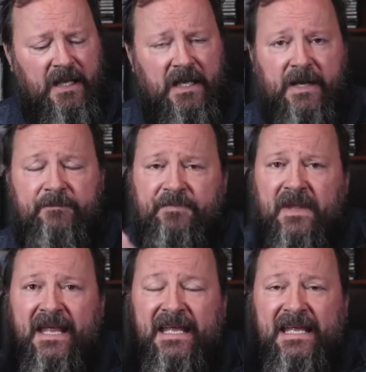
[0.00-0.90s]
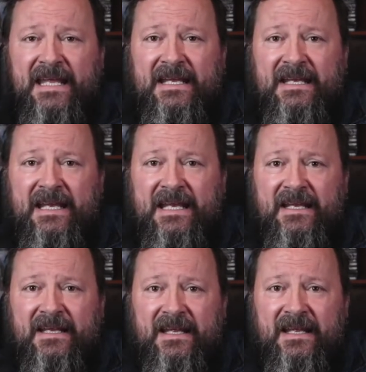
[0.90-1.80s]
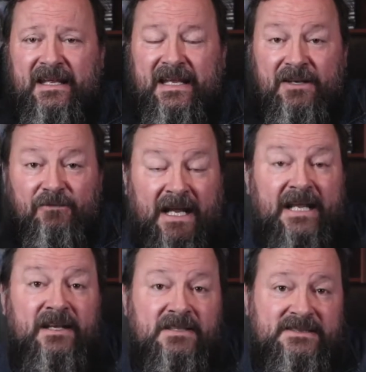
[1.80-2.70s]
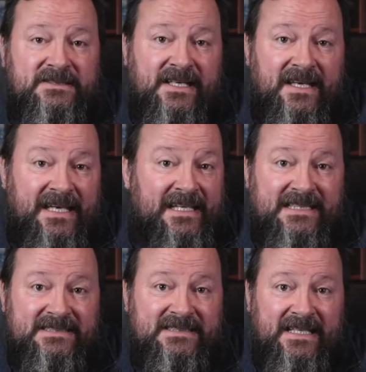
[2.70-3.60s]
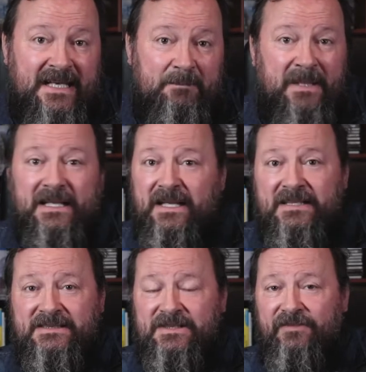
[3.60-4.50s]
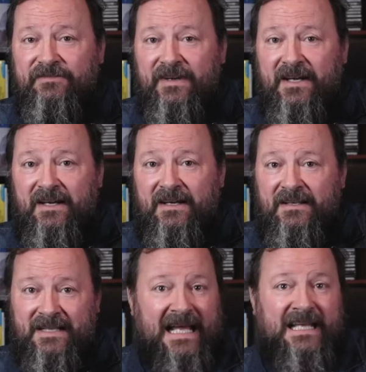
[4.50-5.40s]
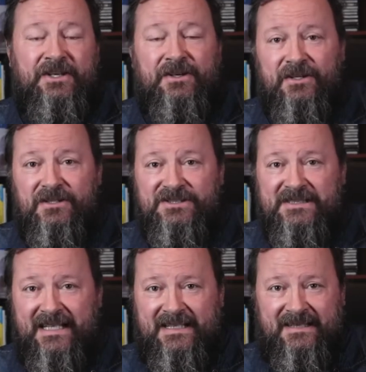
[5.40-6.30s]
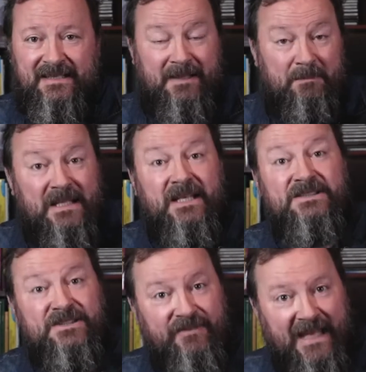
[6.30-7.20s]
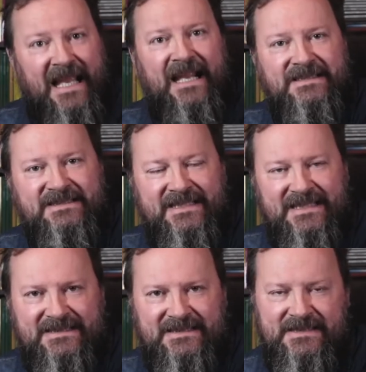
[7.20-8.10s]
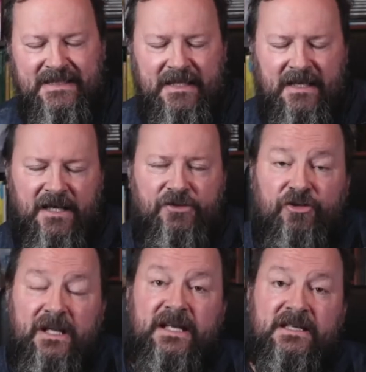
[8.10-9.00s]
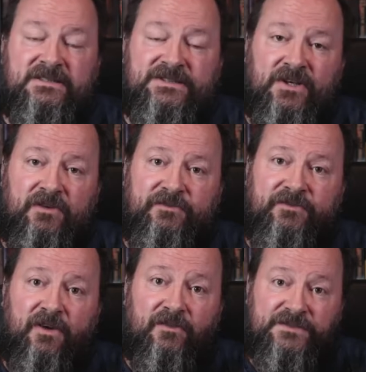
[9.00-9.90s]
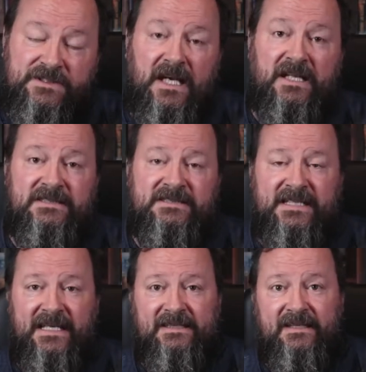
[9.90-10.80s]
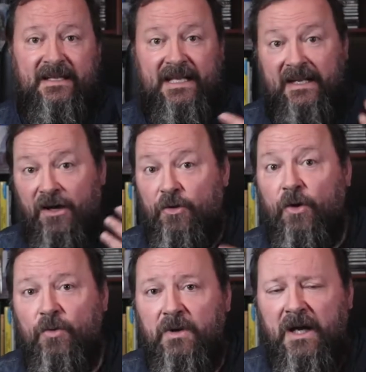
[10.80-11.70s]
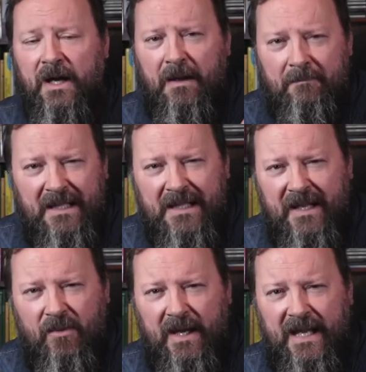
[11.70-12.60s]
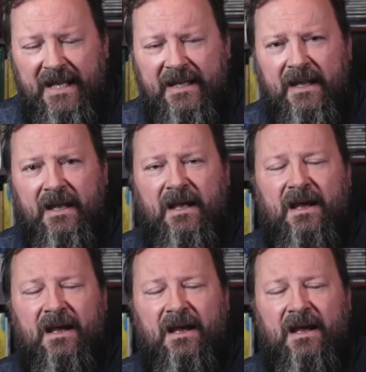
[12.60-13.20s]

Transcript: Um, in in uh, in radius uh, it is uh, billions of uh, light years and uh, billions of galaxies trillions of of suns and uh, in our own milky way